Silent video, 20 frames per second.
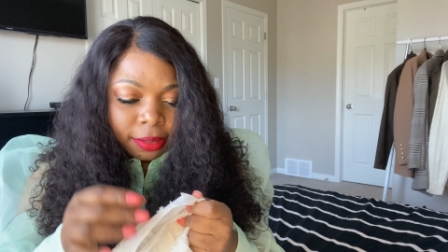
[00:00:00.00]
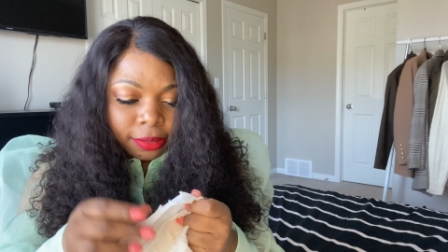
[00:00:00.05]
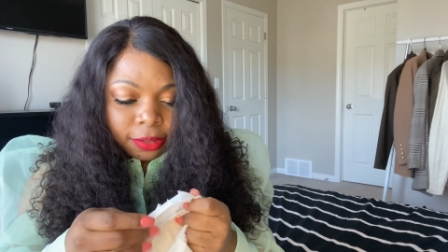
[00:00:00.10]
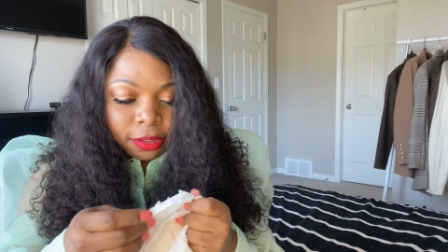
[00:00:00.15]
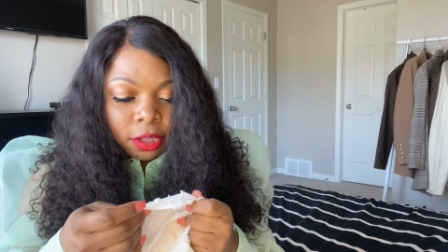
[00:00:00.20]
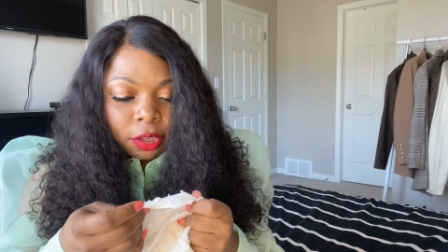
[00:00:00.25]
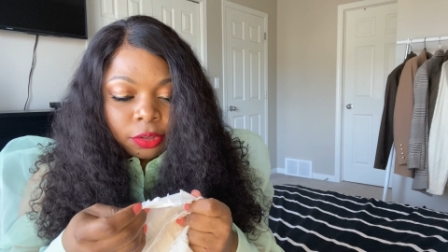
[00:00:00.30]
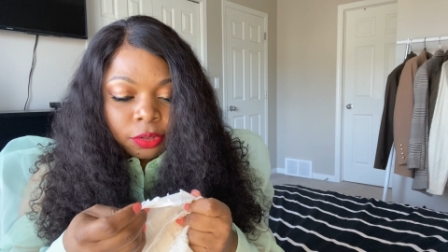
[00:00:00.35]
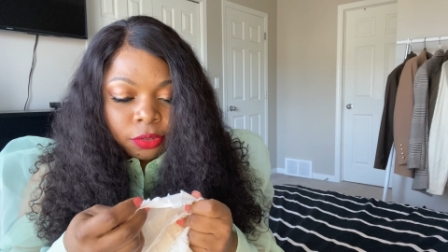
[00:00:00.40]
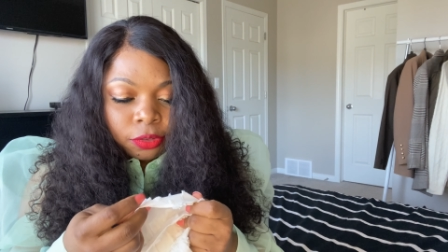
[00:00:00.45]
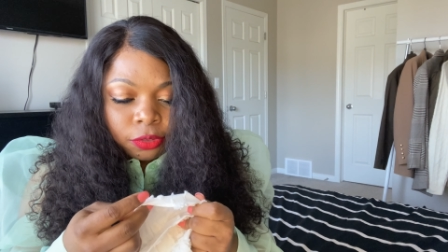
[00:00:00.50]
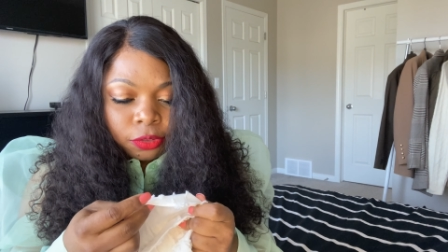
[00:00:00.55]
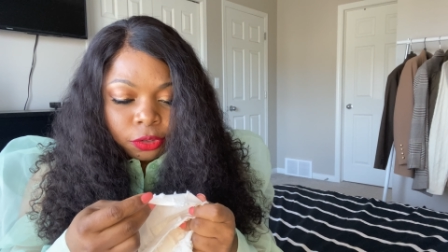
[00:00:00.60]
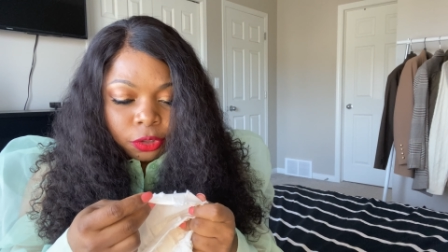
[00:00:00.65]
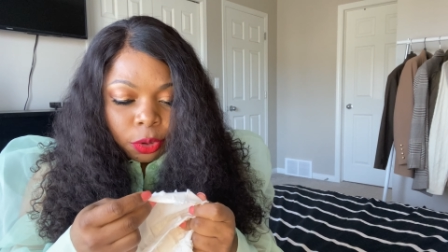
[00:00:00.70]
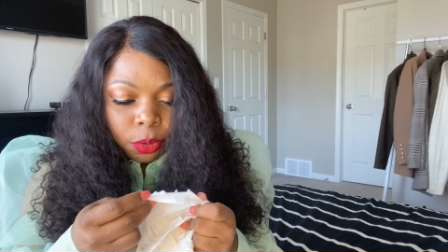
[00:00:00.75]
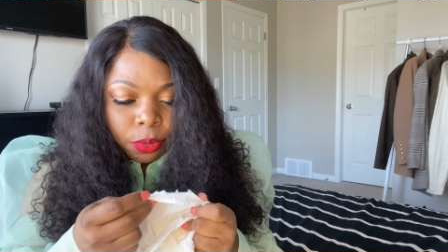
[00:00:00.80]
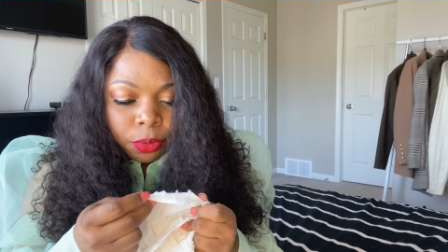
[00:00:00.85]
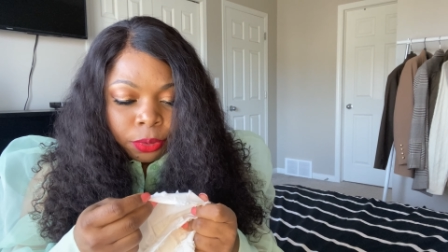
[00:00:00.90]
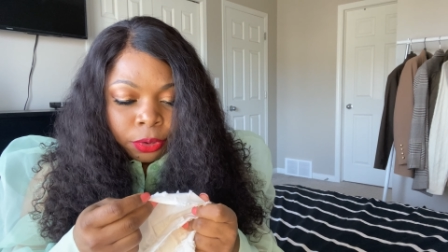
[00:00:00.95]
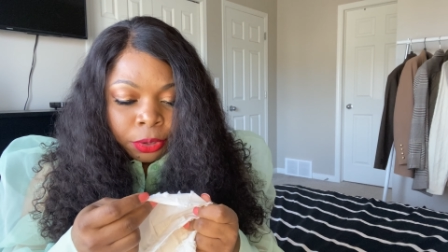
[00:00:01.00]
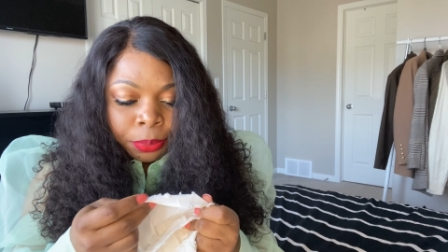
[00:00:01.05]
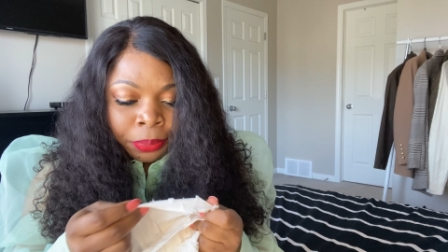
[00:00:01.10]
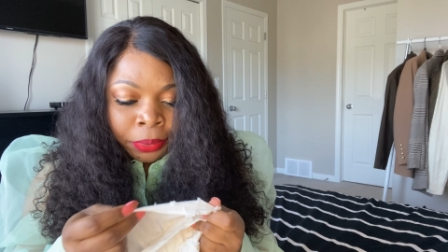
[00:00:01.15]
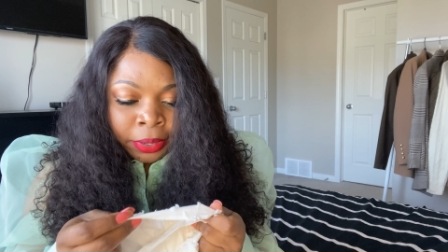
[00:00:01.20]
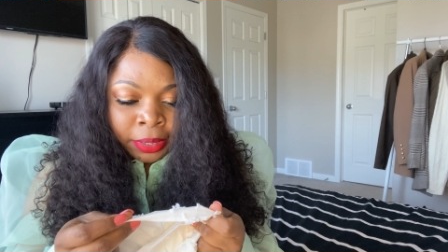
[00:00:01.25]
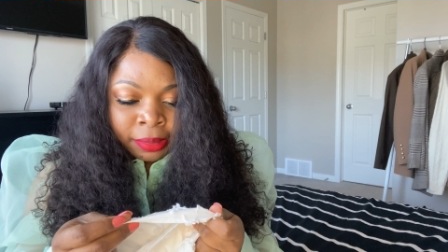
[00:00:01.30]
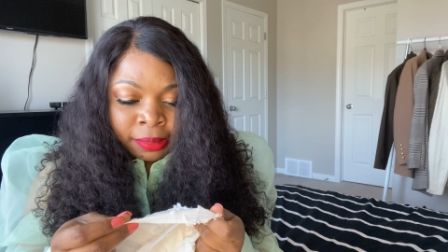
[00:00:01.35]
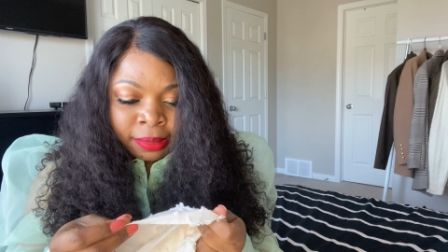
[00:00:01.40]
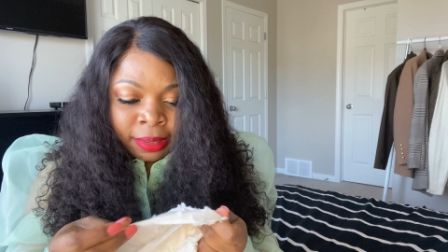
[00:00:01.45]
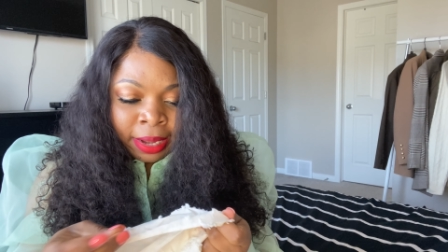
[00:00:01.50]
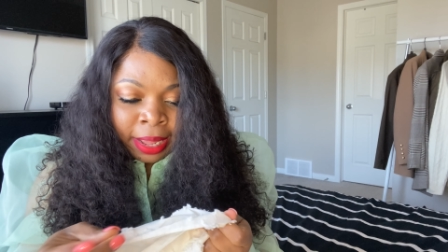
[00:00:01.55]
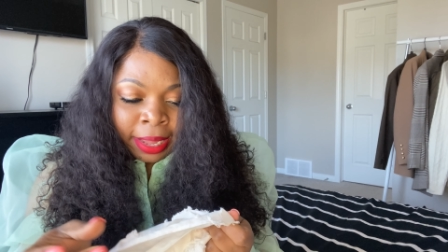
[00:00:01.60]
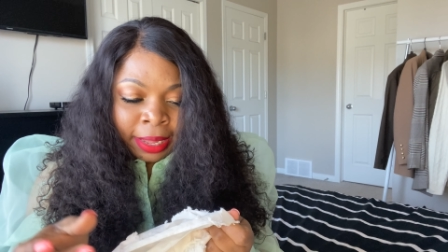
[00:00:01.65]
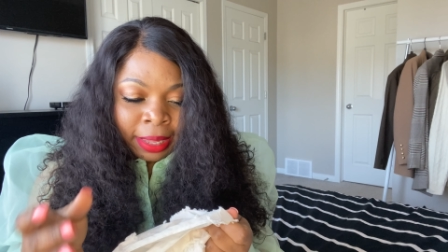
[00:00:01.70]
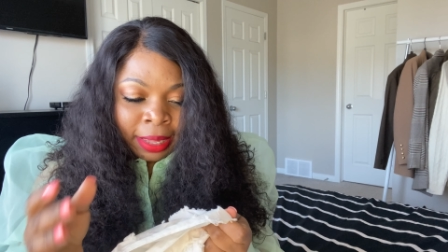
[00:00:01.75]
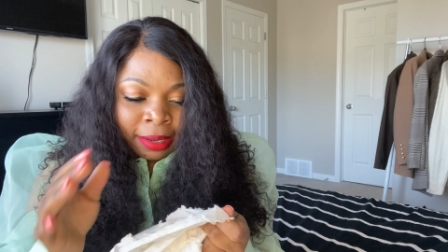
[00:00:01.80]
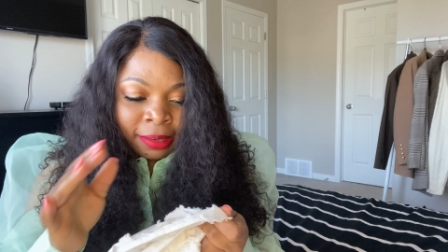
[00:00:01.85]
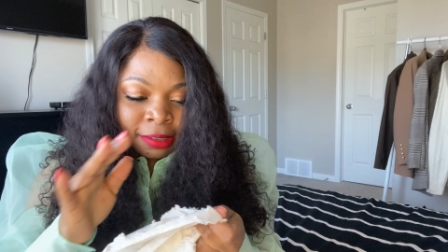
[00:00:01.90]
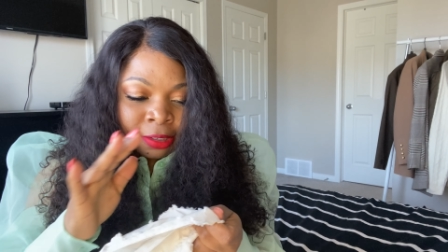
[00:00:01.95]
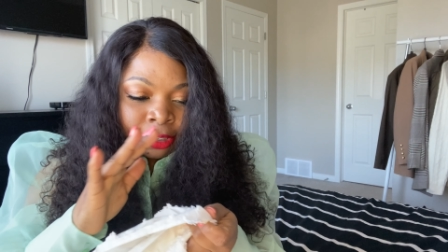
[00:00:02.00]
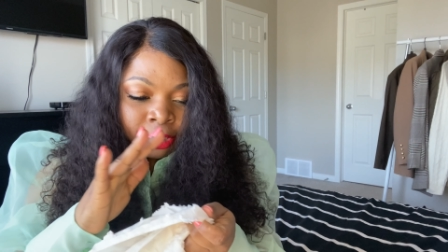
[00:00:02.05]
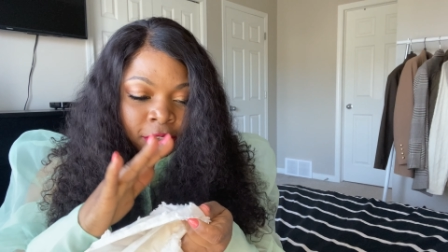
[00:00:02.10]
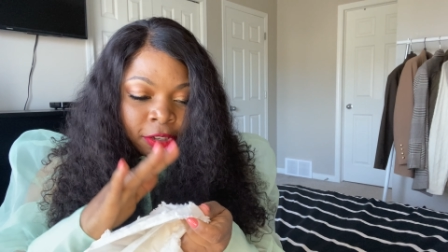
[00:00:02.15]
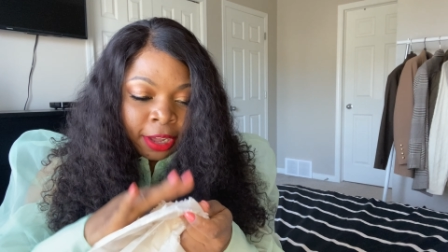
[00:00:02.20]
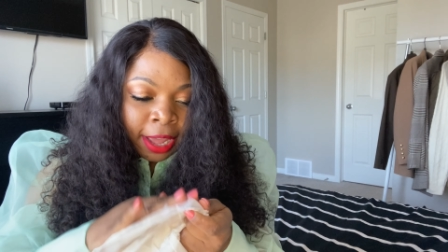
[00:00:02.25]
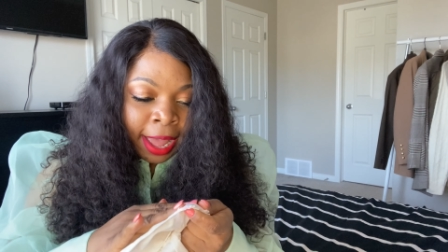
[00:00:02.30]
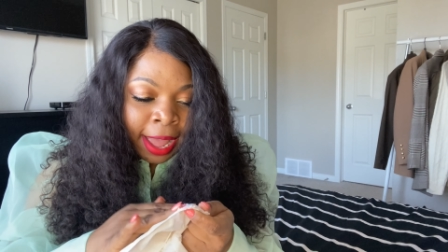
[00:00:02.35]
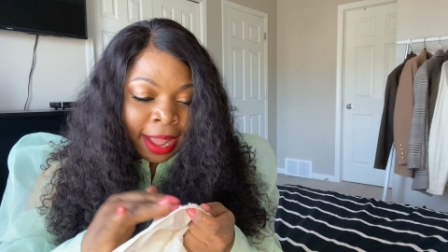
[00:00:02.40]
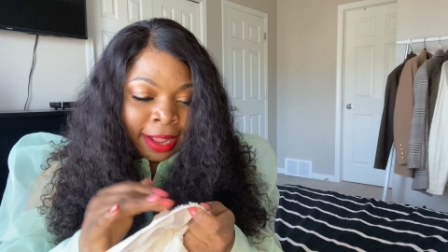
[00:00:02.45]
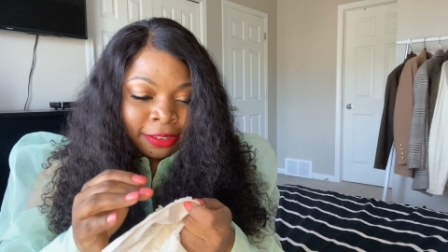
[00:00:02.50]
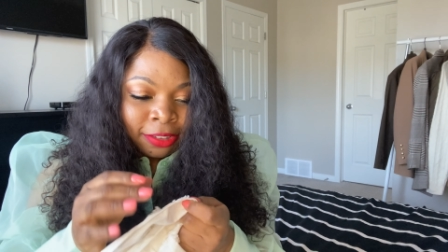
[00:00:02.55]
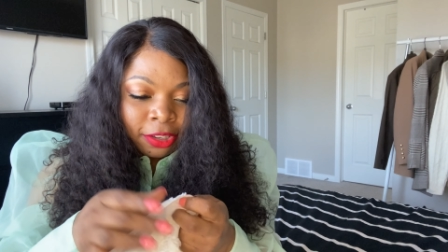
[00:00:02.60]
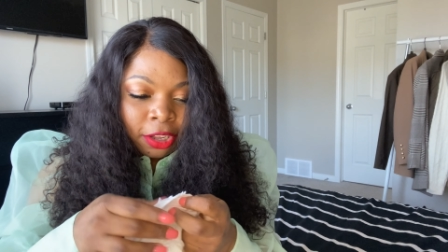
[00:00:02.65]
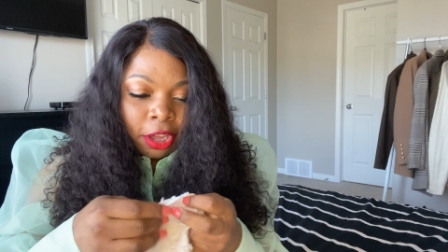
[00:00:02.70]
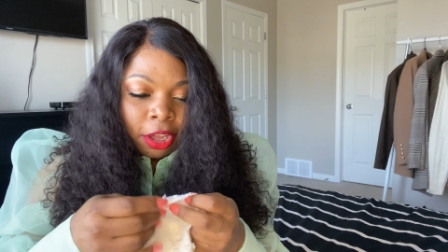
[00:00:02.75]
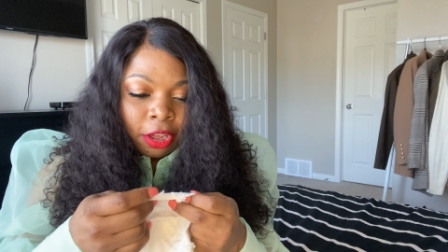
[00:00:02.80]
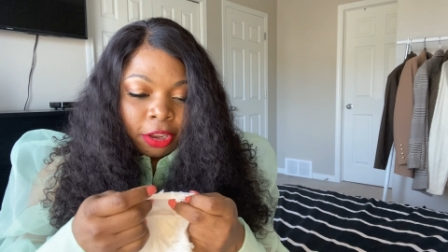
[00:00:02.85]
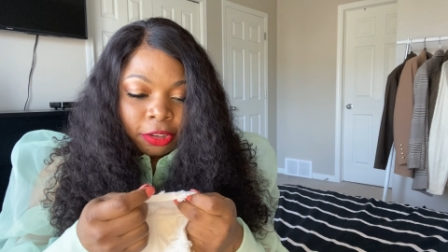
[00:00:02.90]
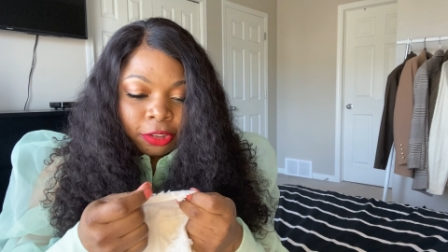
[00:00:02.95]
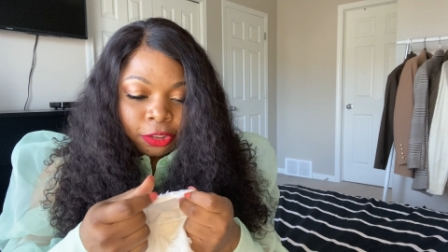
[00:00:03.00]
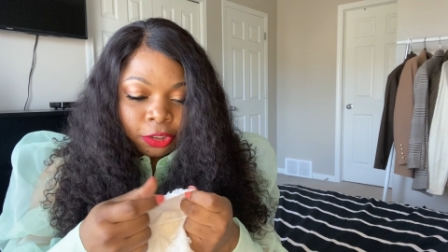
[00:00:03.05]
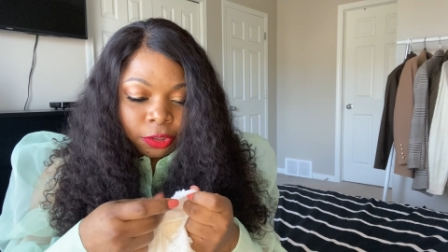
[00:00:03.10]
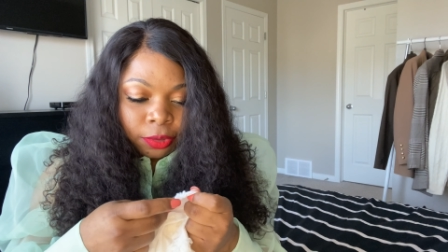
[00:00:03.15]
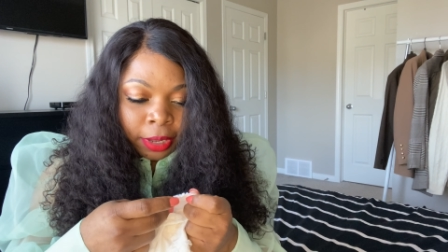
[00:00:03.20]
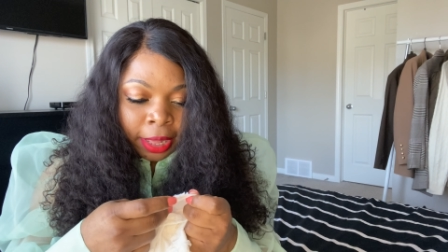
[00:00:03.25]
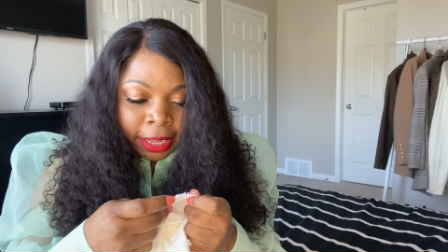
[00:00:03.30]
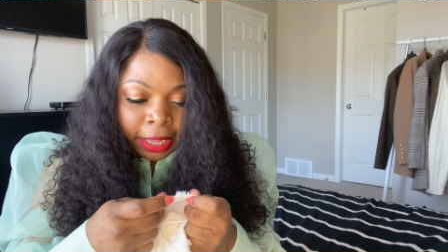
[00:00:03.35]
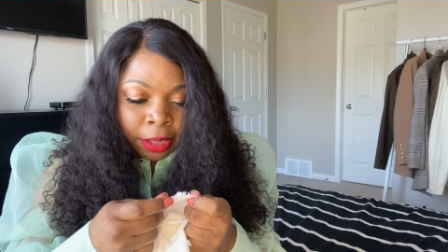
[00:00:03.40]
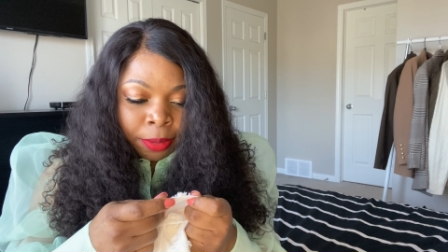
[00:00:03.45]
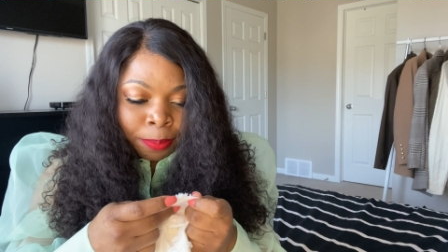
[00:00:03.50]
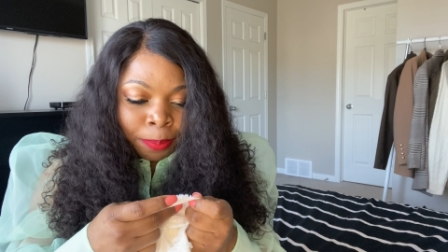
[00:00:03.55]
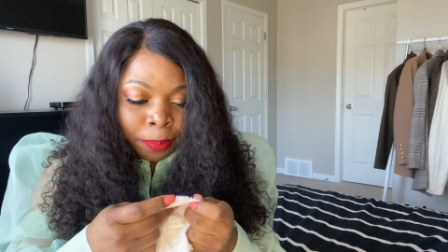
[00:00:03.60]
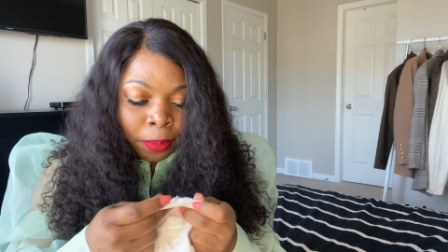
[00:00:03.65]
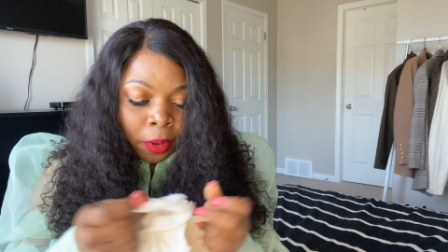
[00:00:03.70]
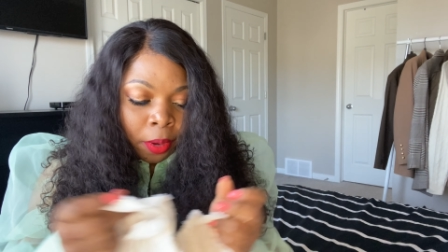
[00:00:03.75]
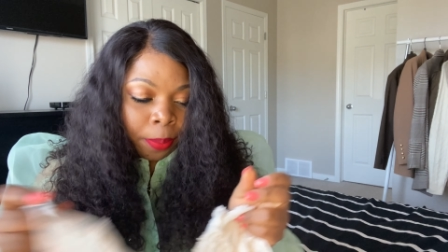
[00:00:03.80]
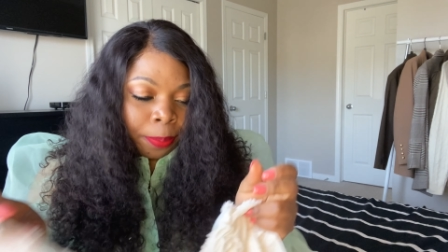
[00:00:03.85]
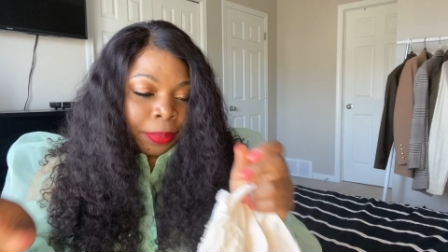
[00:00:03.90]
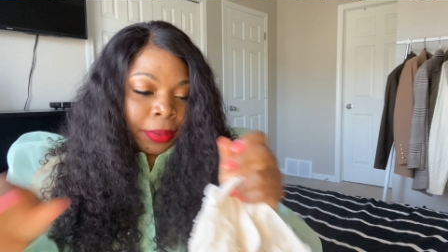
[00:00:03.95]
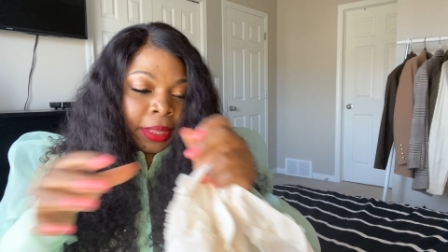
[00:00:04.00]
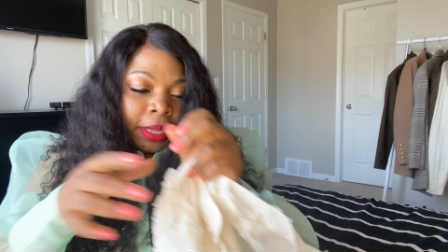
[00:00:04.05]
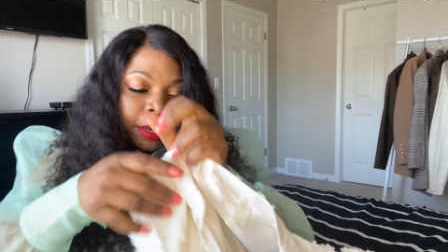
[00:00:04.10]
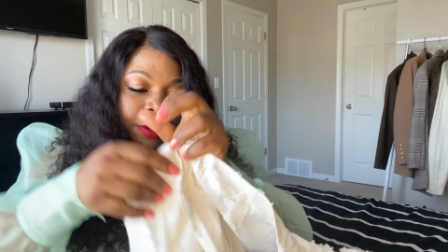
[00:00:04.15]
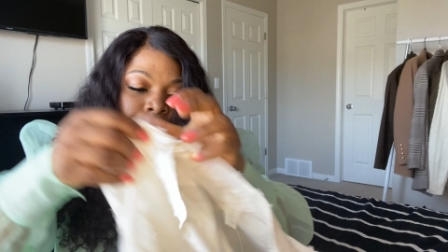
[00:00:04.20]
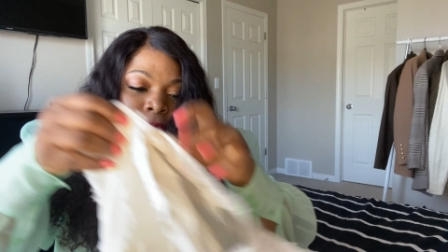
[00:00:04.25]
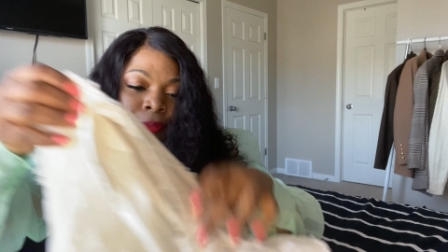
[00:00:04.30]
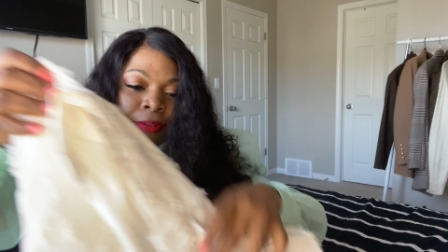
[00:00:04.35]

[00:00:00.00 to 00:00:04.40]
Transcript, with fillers: it's not sewn, but it's like it's attached to like a poplin